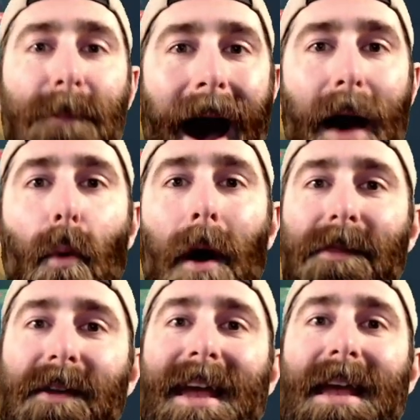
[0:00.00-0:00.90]
But one
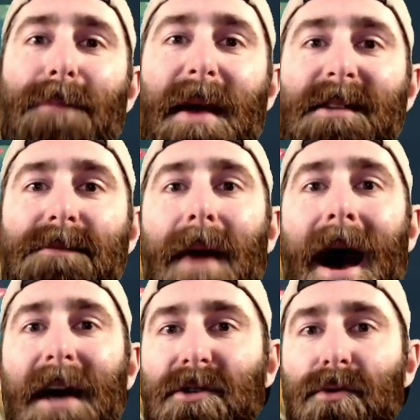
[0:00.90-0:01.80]
of the key beasts,
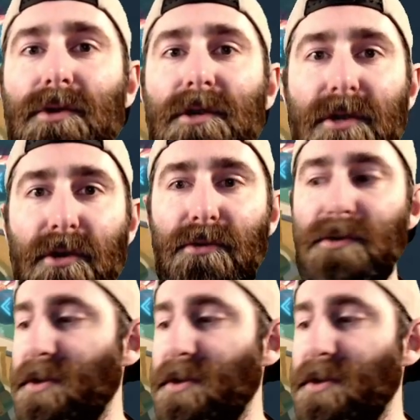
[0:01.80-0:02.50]
Martial Lord, you do,